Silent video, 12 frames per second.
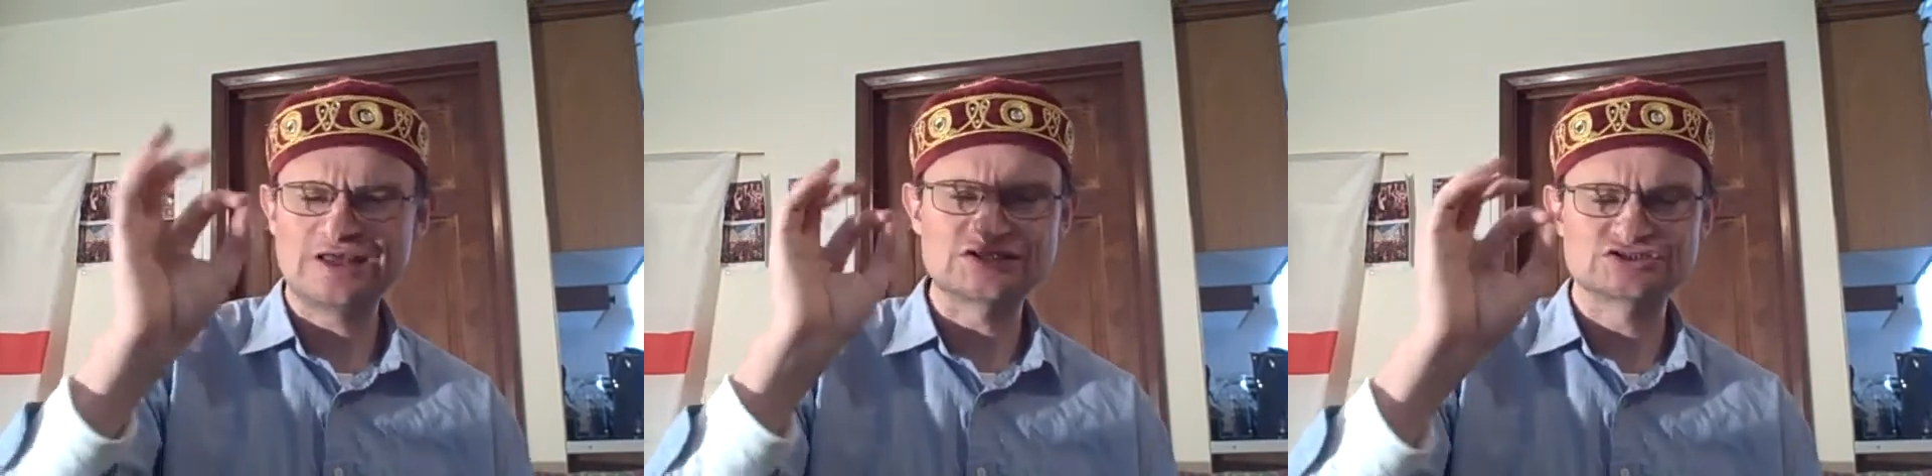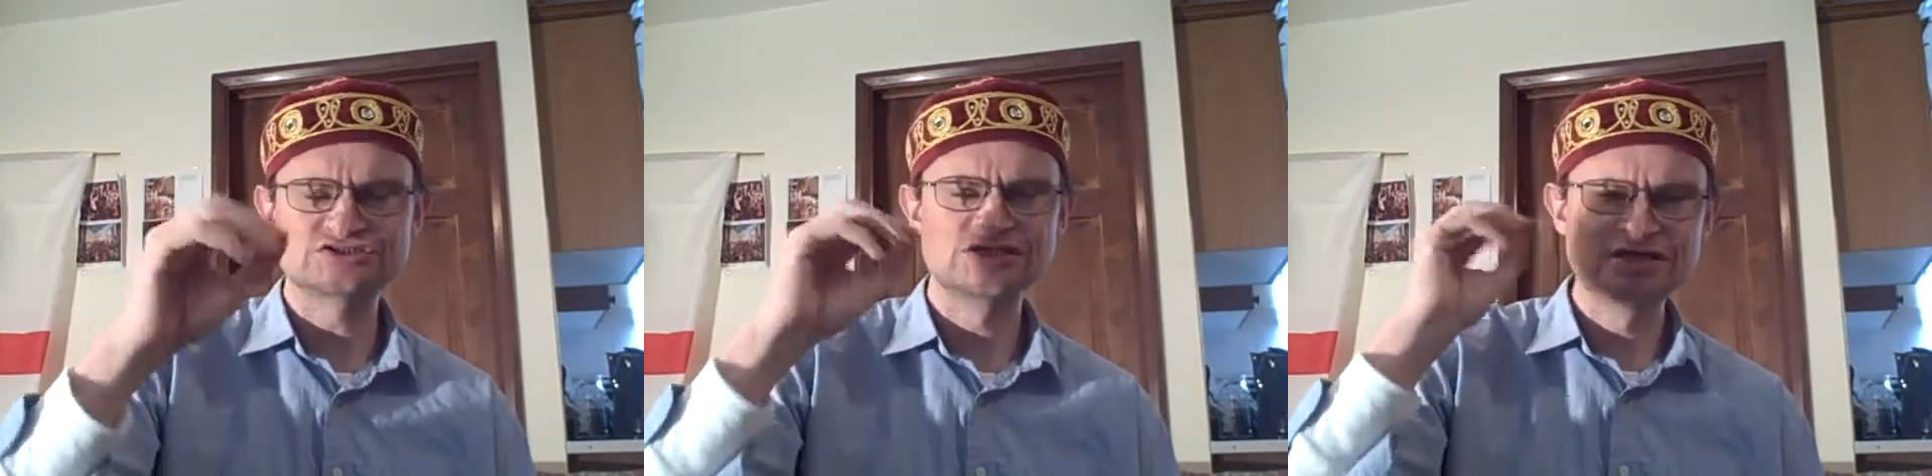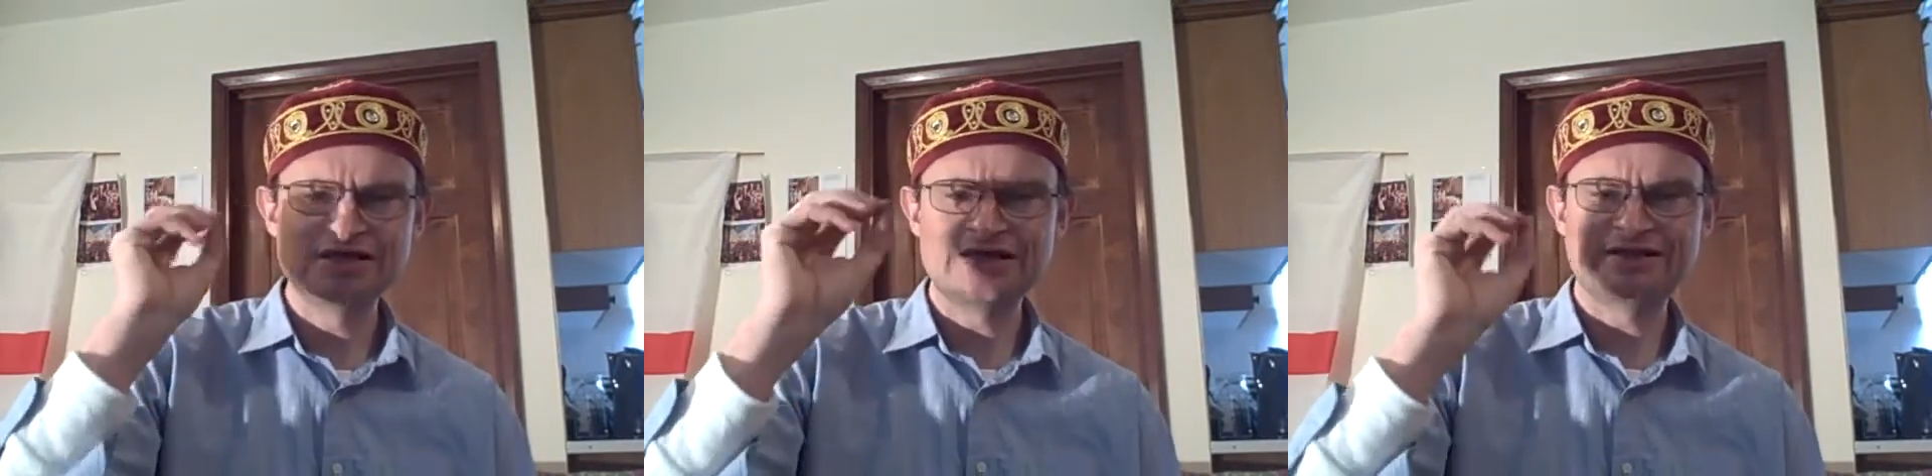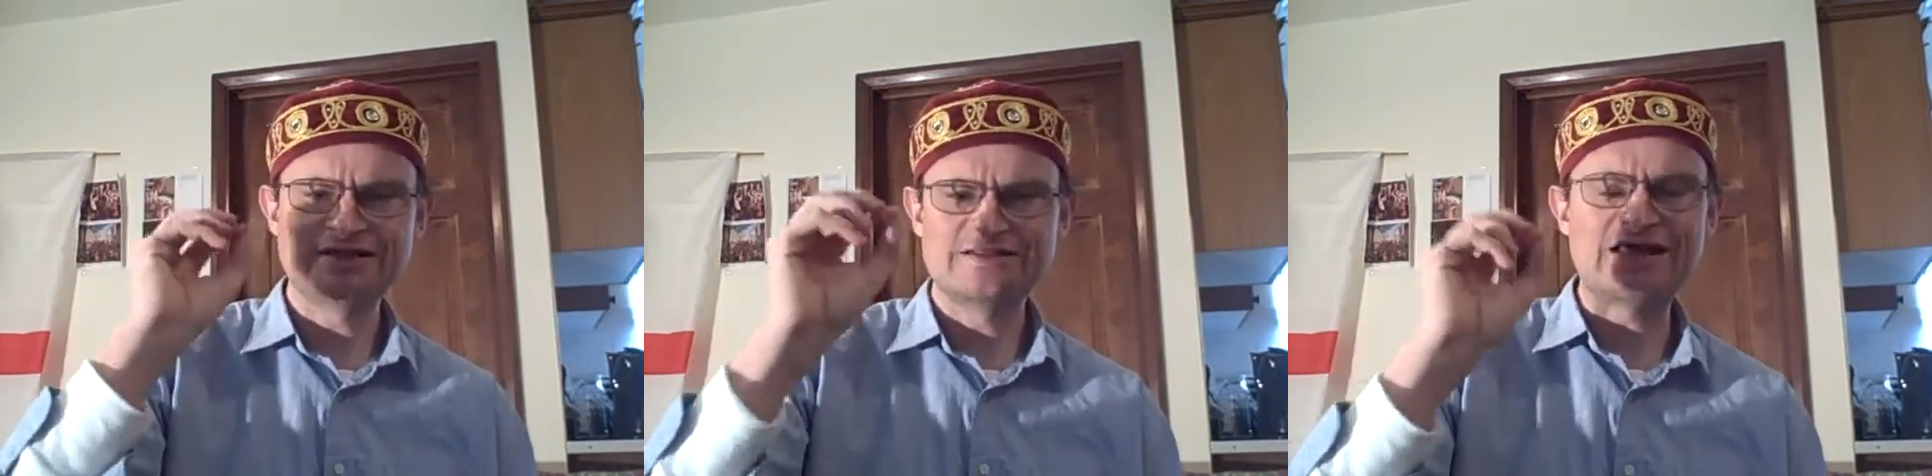yes,
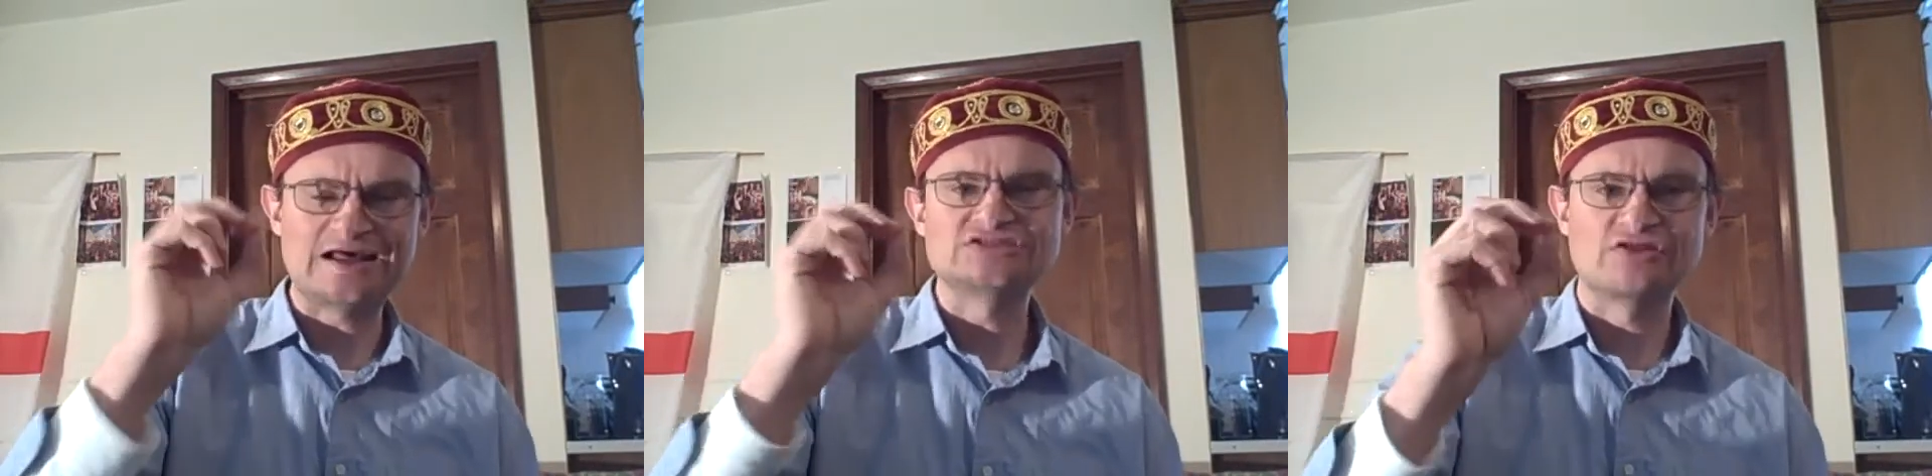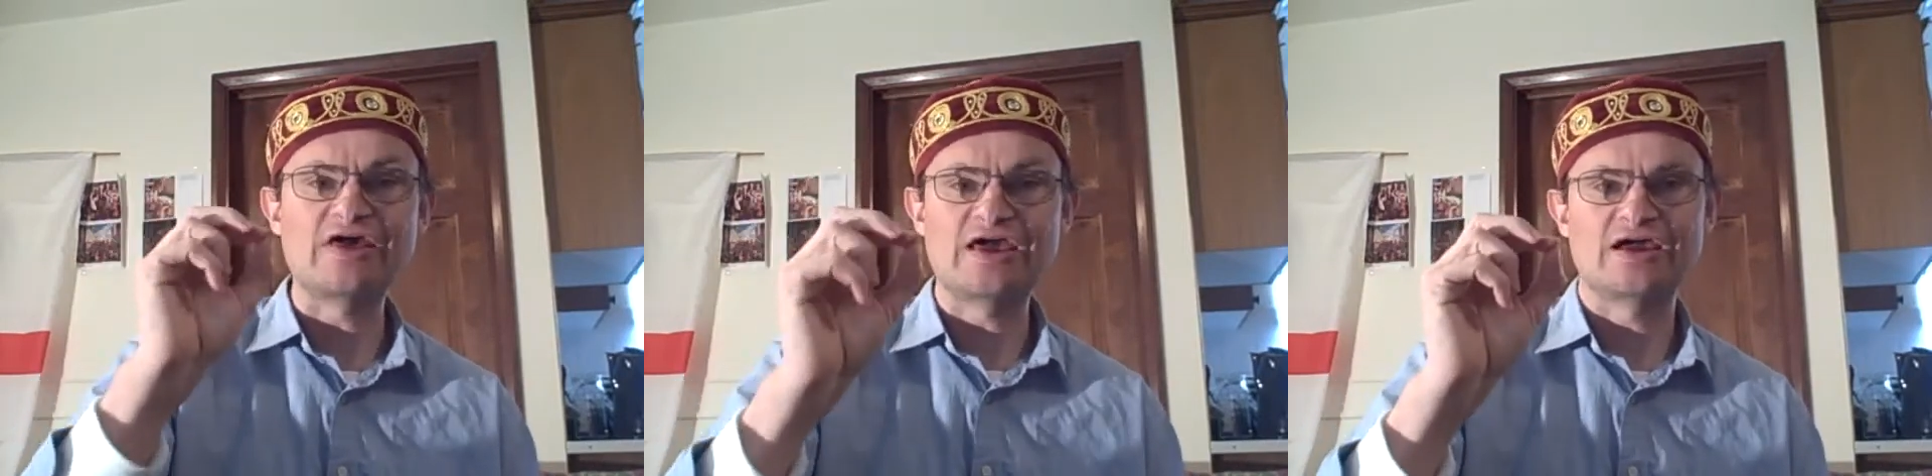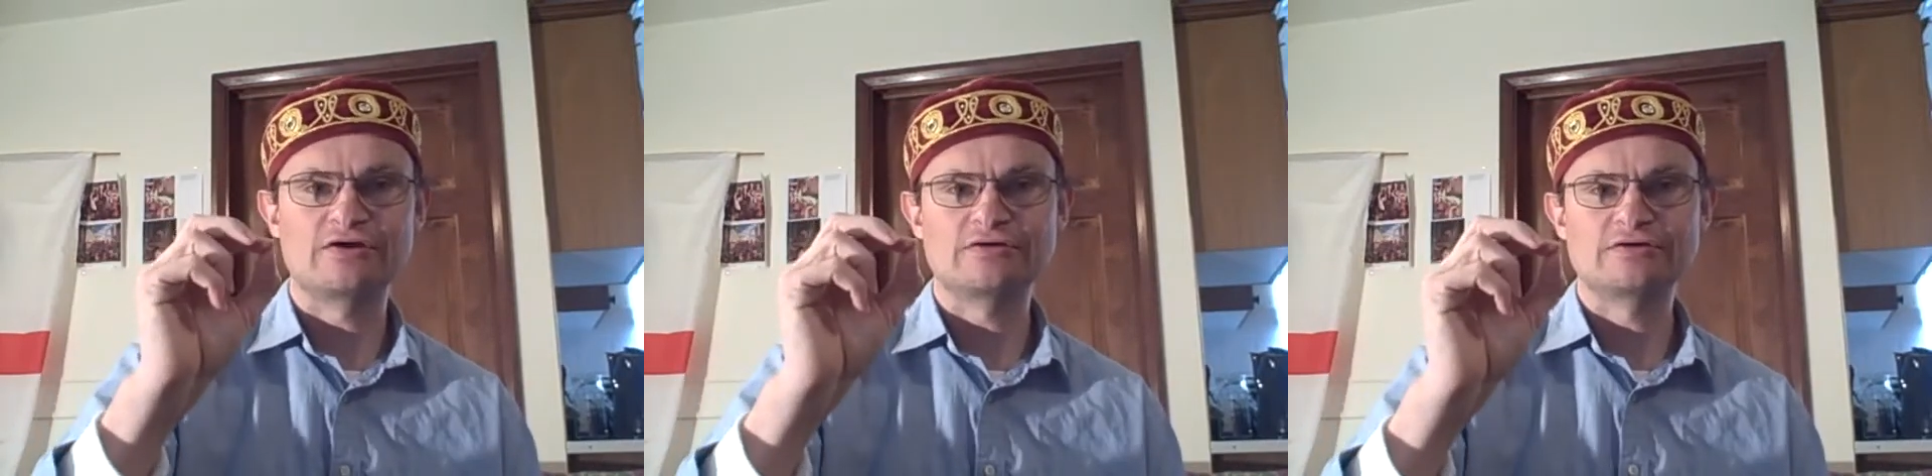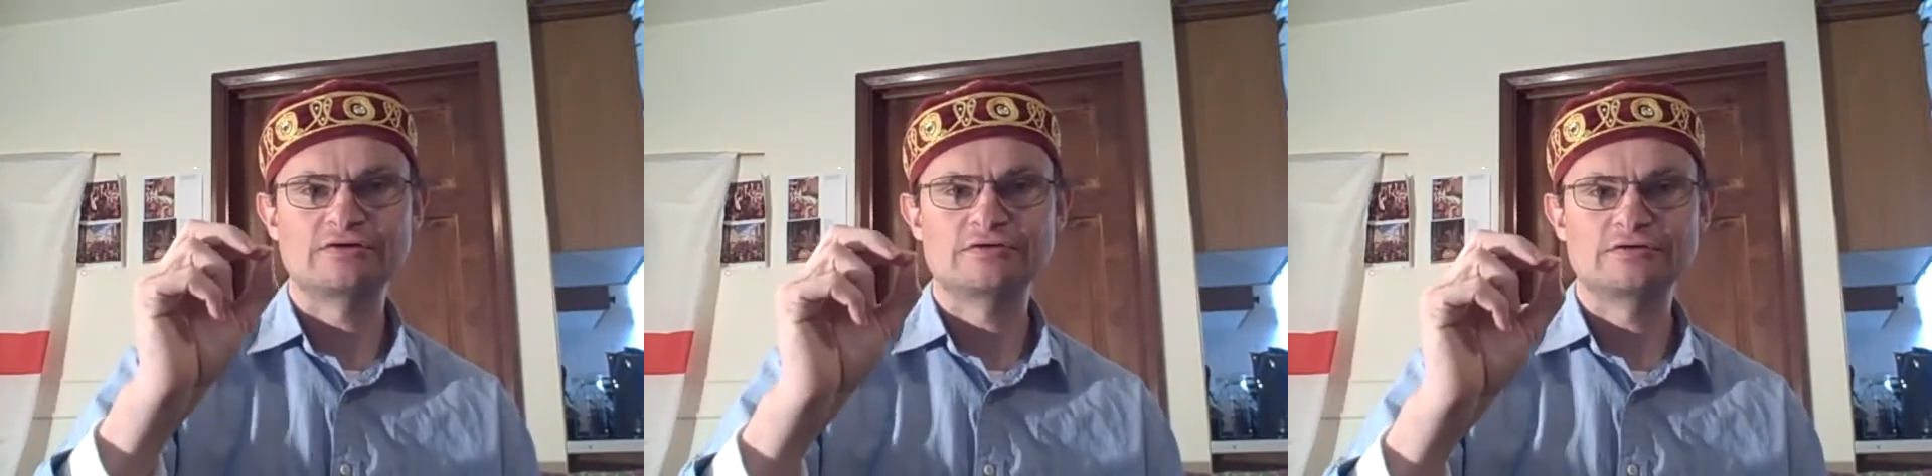that's there.